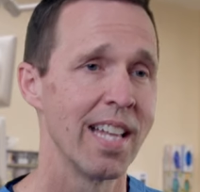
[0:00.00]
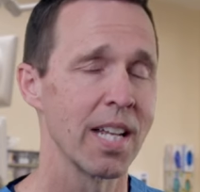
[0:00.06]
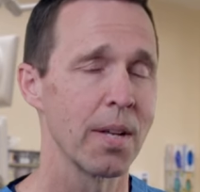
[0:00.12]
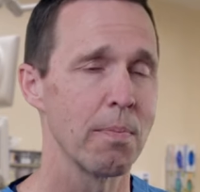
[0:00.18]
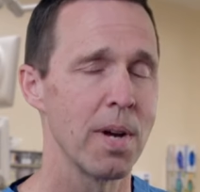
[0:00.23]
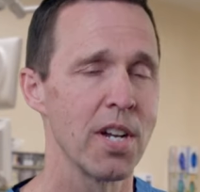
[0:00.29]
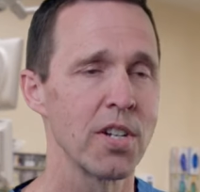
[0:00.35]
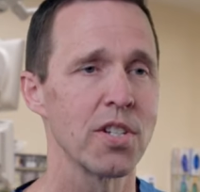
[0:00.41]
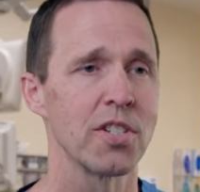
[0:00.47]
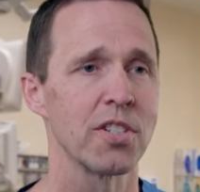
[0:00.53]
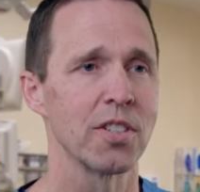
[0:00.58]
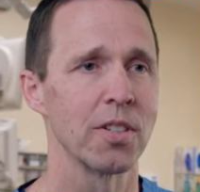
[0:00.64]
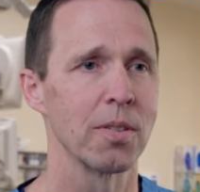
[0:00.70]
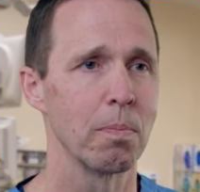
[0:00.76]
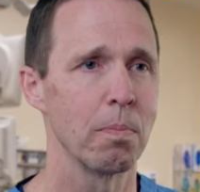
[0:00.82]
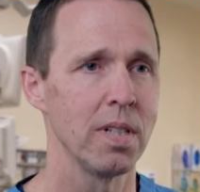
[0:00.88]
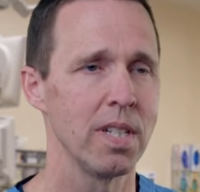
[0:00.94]
think patients
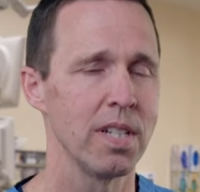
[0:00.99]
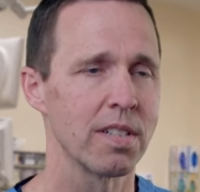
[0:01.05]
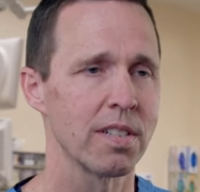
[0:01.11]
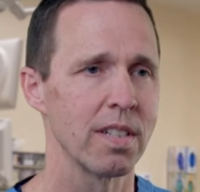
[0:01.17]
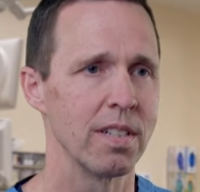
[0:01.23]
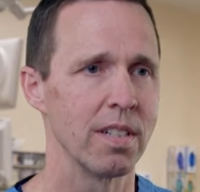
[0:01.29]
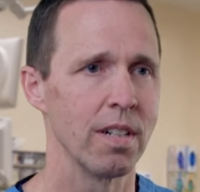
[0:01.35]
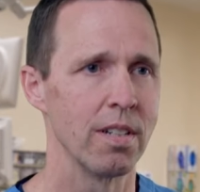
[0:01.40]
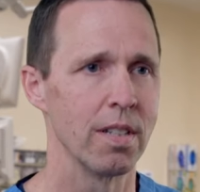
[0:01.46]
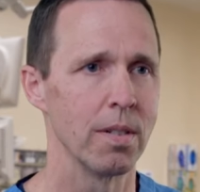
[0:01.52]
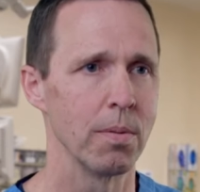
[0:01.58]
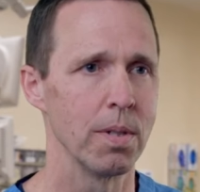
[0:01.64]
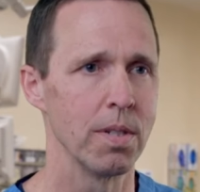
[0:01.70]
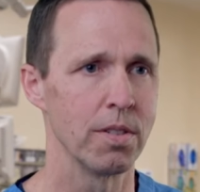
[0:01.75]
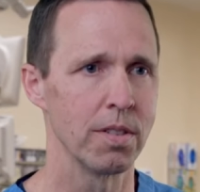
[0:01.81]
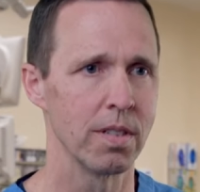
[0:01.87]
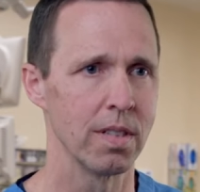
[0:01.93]
are pleased to know that
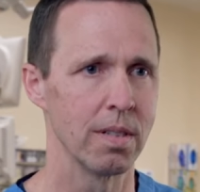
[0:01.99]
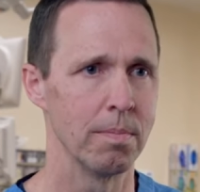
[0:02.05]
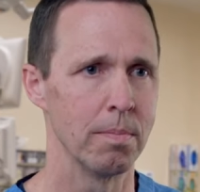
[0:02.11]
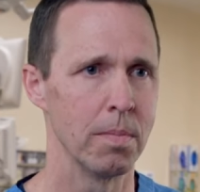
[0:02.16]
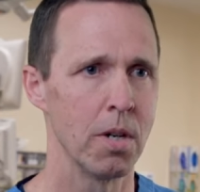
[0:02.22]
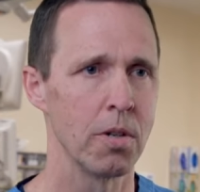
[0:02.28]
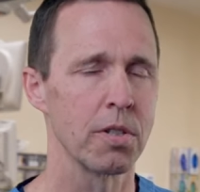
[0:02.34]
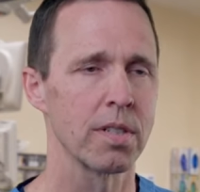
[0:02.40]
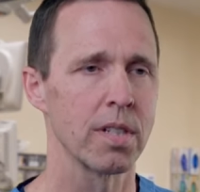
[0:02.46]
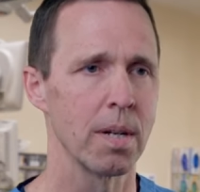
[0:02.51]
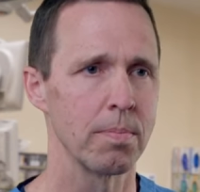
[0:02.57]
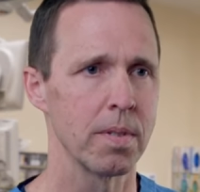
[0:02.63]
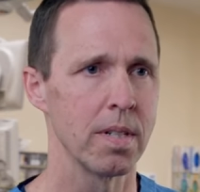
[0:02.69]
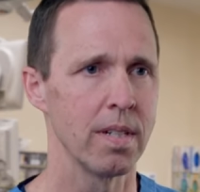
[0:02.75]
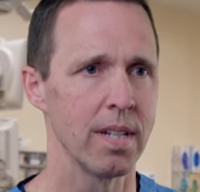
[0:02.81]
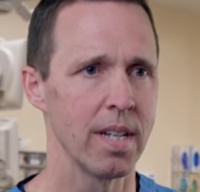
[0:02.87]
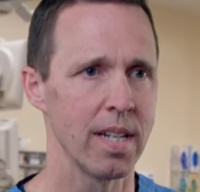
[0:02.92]
we're using the most
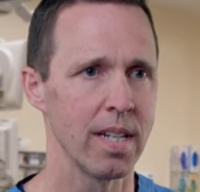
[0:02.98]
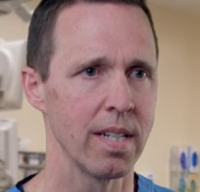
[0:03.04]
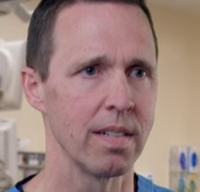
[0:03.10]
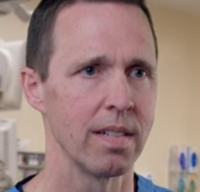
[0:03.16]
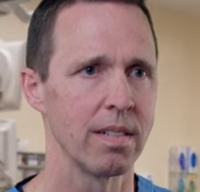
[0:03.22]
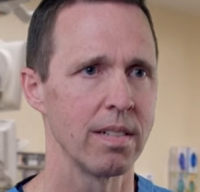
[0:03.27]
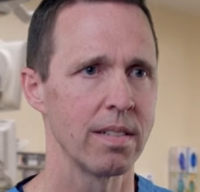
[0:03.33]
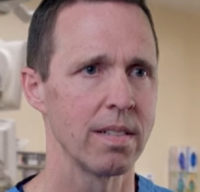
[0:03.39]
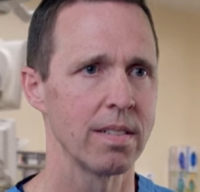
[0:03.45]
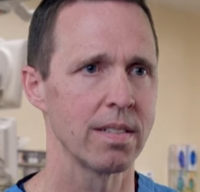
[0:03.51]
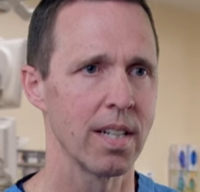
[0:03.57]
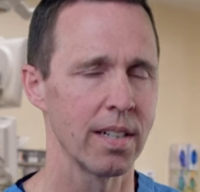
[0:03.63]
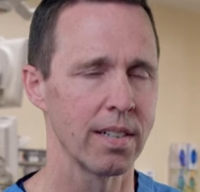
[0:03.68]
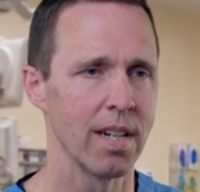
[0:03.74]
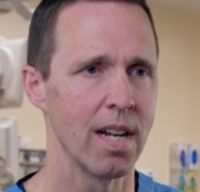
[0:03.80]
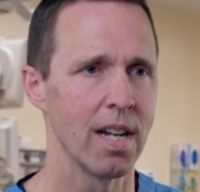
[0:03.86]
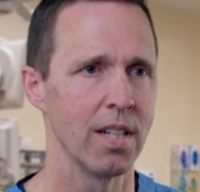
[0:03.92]
up-to-date
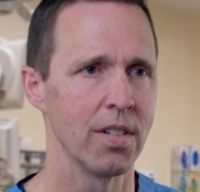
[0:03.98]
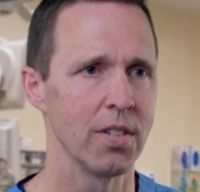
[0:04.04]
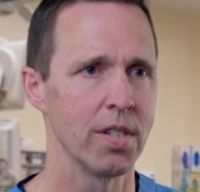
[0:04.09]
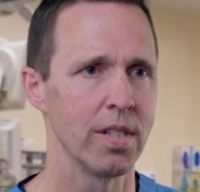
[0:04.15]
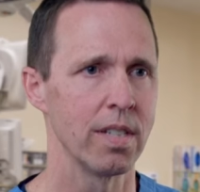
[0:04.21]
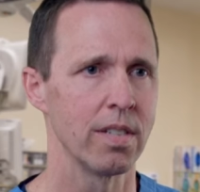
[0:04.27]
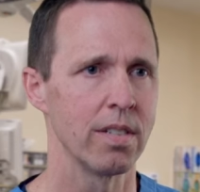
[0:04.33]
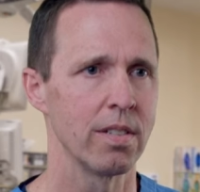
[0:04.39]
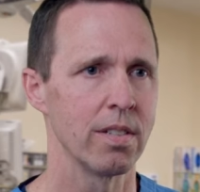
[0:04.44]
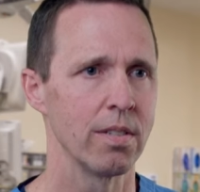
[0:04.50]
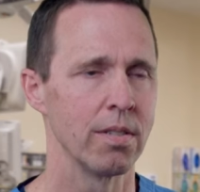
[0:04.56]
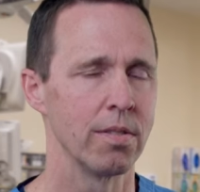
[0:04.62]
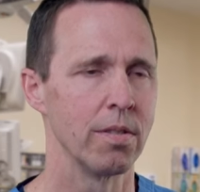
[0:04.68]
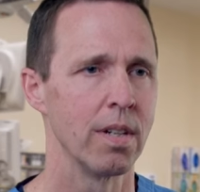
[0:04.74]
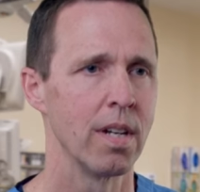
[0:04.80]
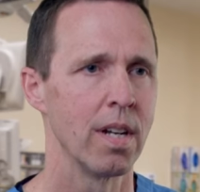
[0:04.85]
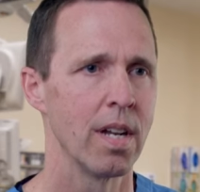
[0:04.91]
technology
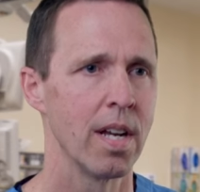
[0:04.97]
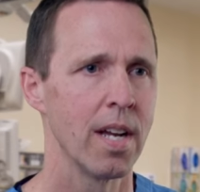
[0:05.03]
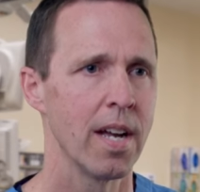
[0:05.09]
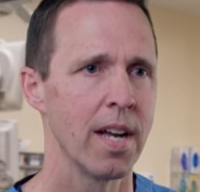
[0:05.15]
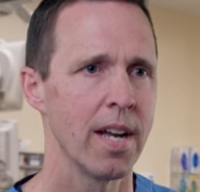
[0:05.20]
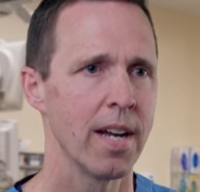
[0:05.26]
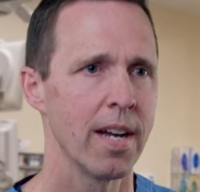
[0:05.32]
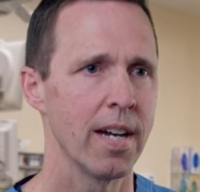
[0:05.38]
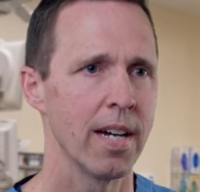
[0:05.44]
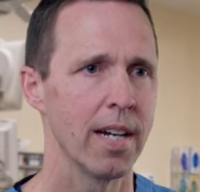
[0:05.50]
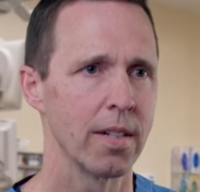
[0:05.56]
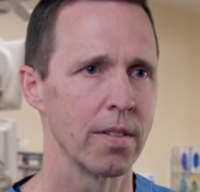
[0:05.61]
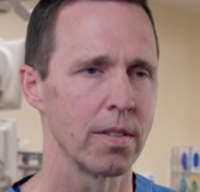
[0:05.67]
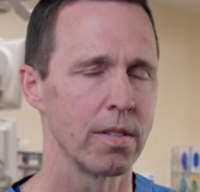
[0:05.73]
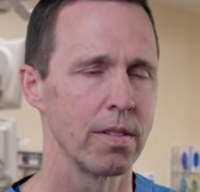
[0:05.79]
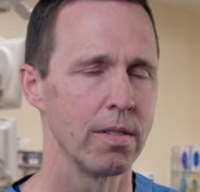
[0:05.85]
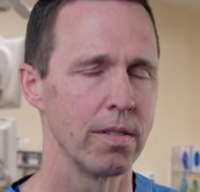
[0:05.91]
to
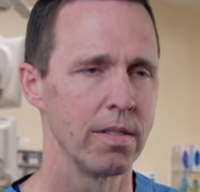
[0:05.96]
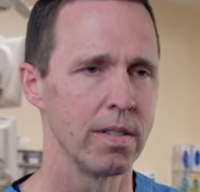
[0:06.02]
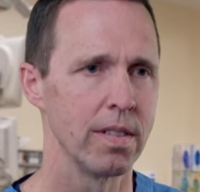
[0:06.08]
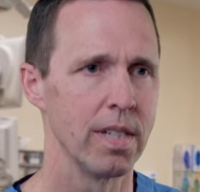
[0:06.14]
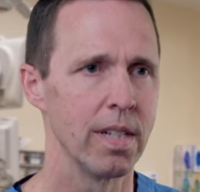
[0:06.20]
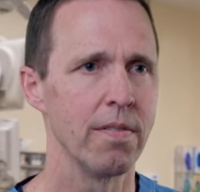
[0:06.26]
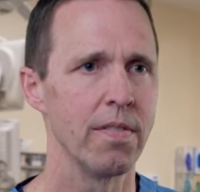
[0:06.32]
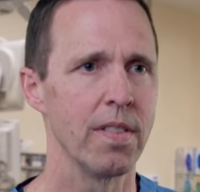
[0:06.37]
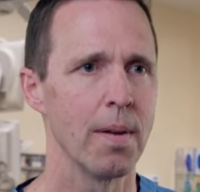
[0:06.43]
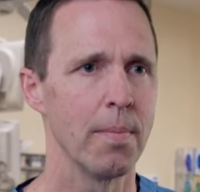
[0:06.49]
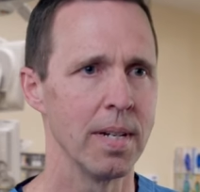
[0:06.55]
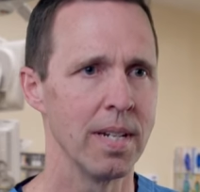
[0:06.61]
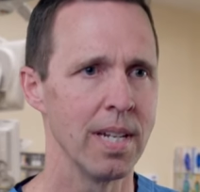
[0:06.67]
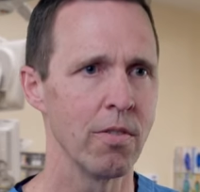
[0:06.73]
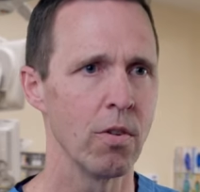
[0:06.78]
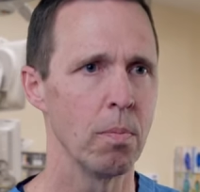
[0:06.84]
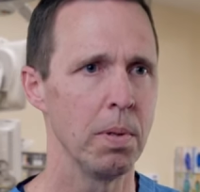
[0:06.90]
give them a
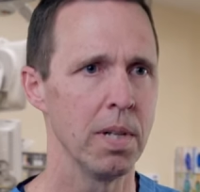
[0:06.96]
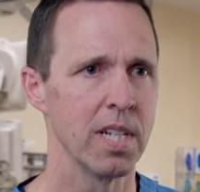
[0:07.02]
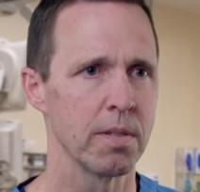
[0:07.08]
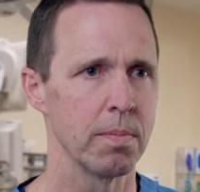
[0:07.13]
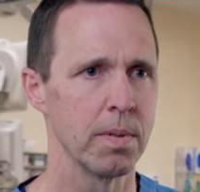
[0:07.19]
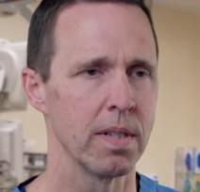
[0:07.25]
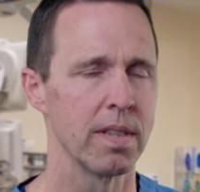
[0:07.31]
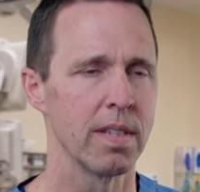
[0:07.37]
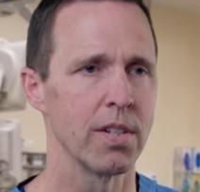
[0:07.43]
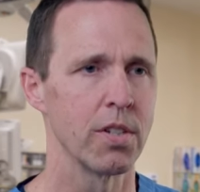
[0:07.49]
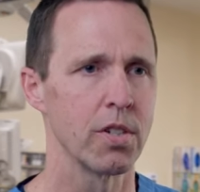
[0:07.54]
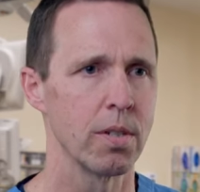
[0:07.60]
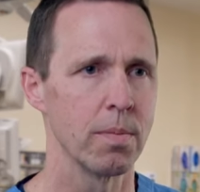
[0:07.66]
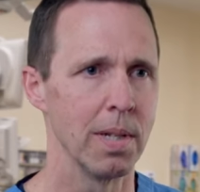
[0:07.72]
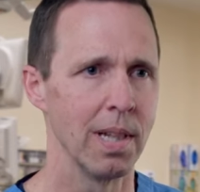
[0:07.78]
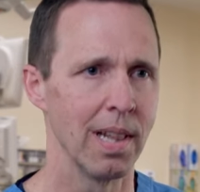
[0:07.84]
knee replacement that should be